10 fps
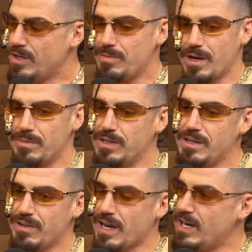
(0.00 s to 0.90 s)
but you better
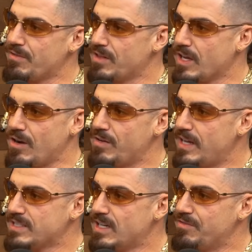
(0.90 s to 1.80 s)
believe like I never let go of
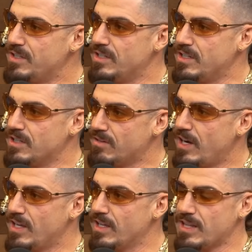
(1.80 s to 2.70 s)
that stuff either,
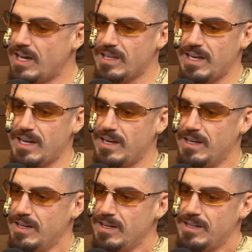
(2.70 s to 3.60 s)
right? Like
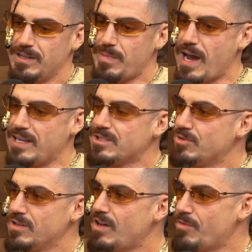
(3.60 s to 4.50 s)
that my high
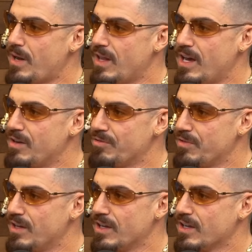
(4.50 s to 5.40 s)
school love of my
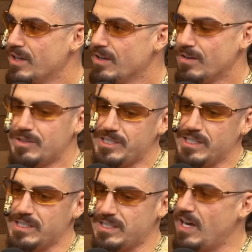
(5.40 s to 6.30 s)
life, like what's
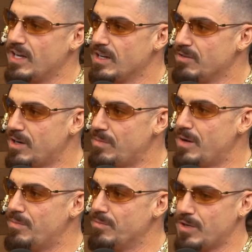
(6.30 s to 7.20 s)
she gonna say when
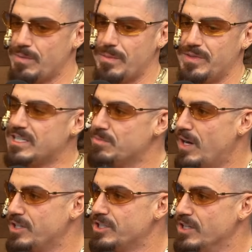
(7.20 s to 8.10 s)
I'm up this
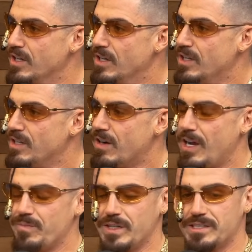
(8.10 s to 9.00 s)
much,
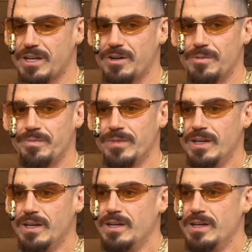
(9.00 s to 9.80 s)
right? And so